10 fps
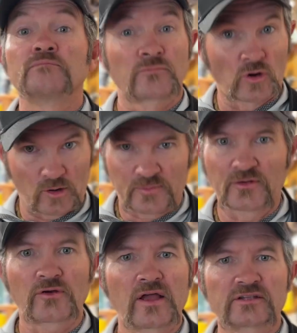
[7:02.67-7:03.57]

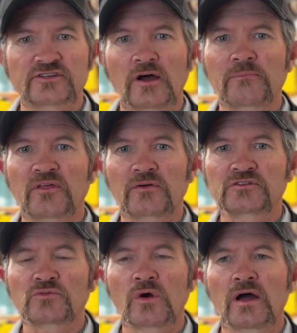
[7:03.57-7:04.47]
carpenter ants up there
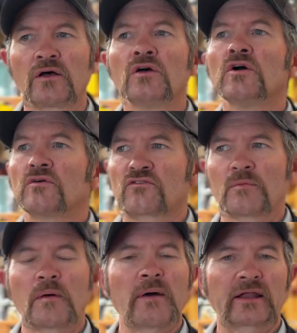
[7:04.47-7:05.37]
as well.
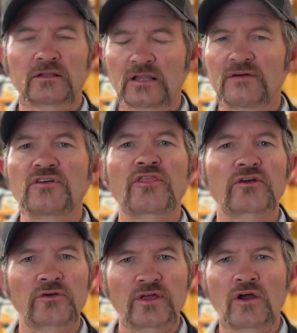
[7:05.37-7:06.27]
From about
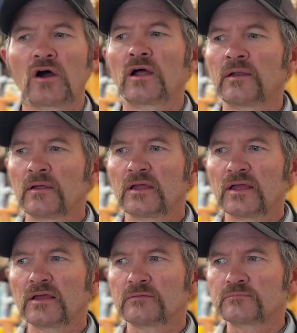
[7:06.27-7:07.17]
11:30 on,
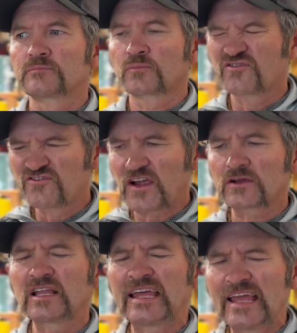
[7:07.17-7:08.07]

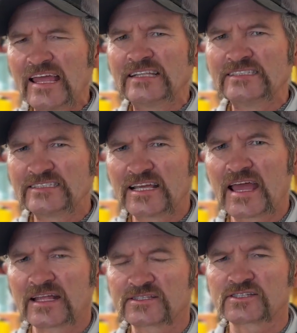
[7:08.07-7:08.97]
fairly
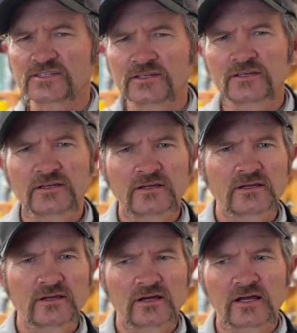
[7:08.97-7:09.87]
intense
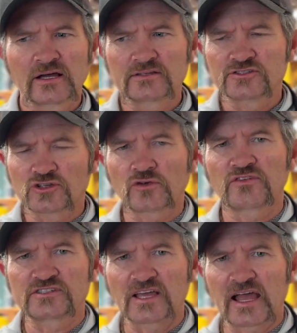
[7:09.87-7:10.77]

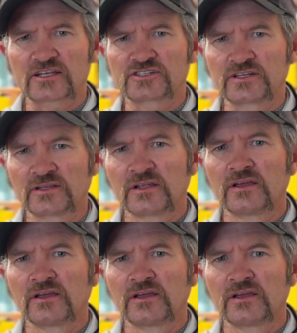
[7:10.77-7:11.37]
surface action.